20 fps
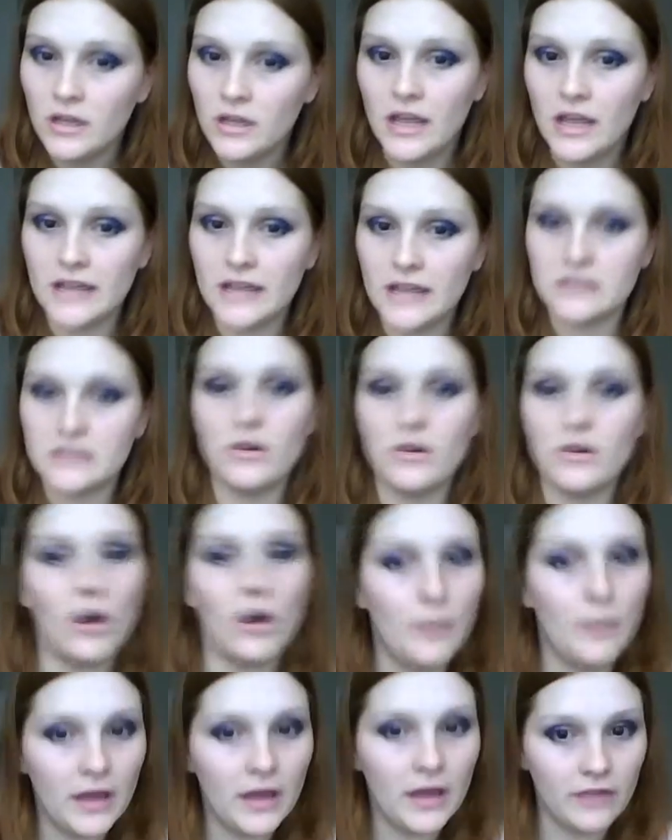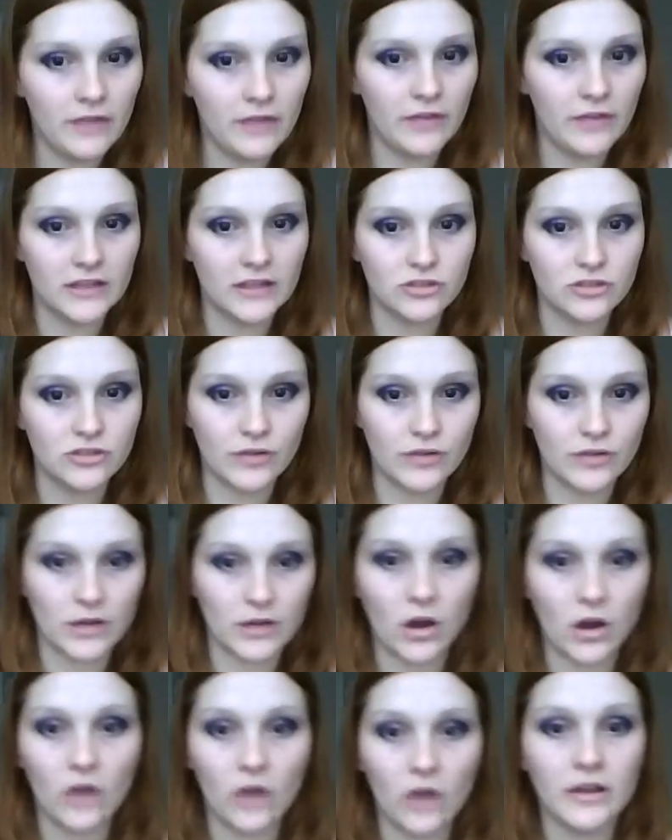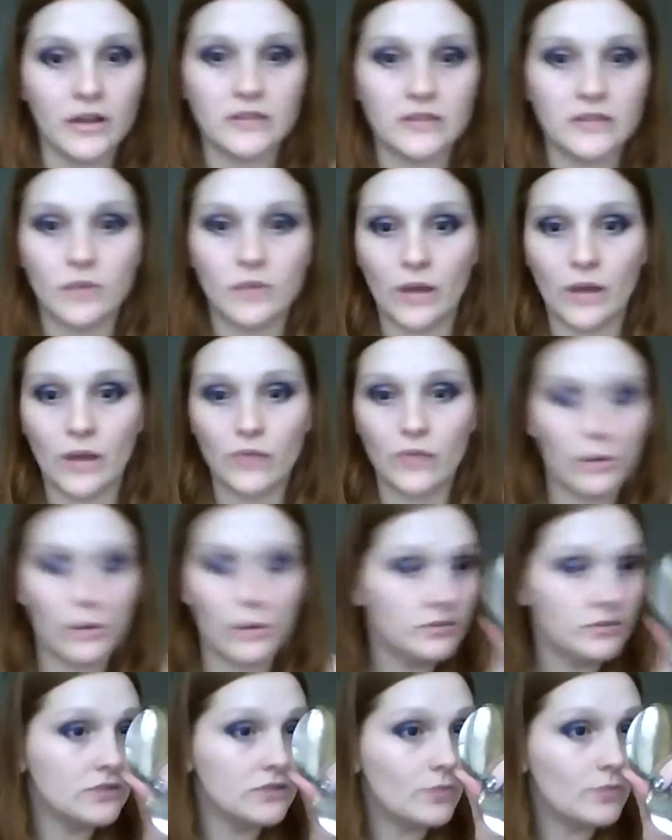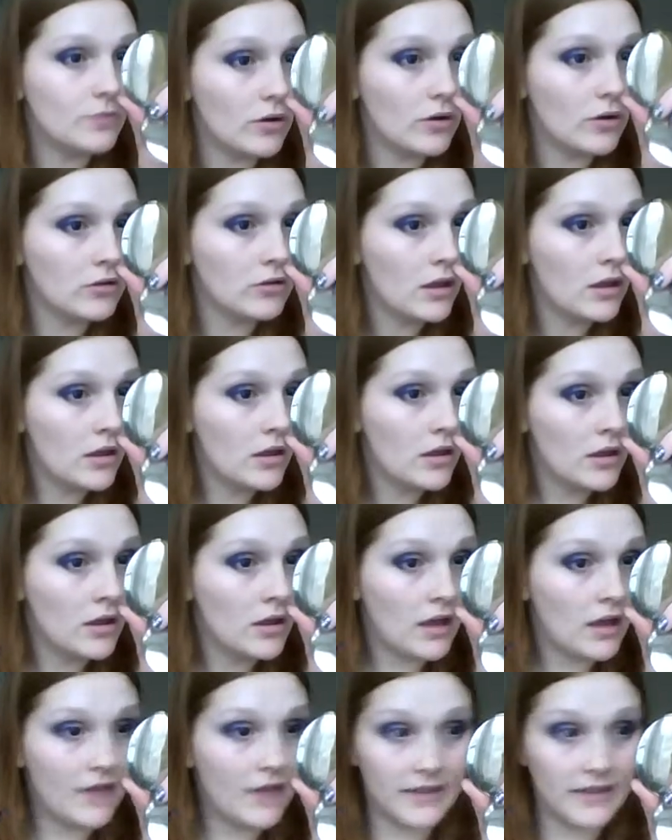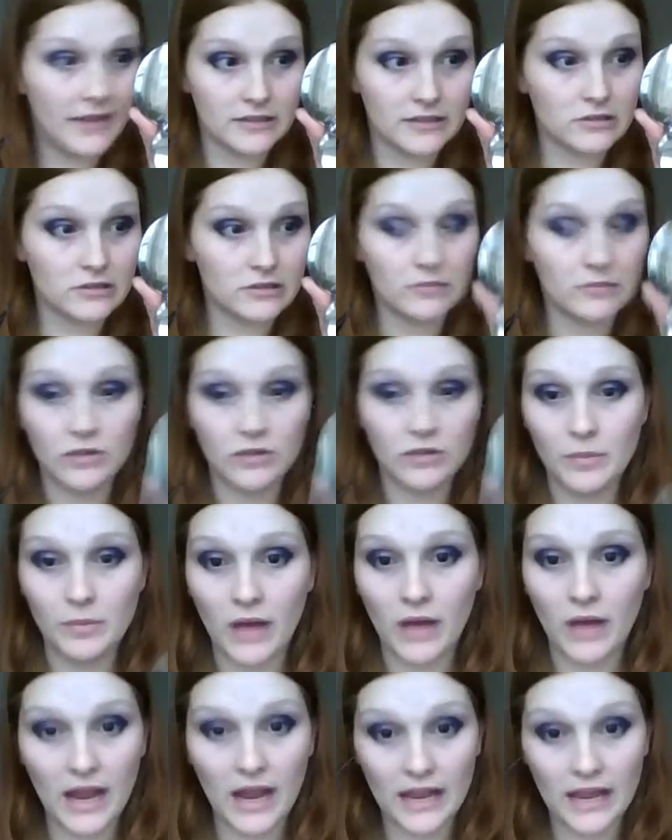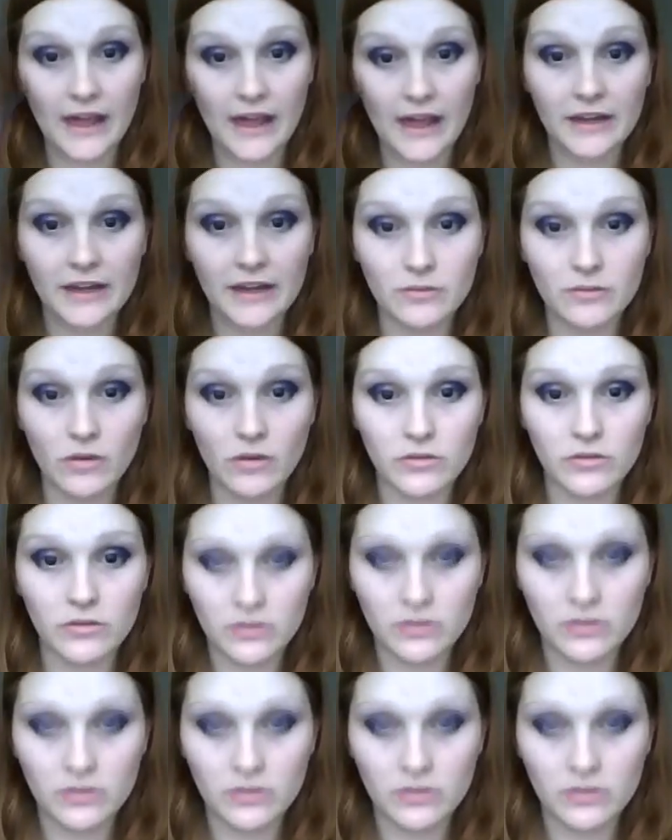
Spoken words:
It's not a perfect straight corner, it's quite a rounded one, and that's because I'm going to put eyeliner on.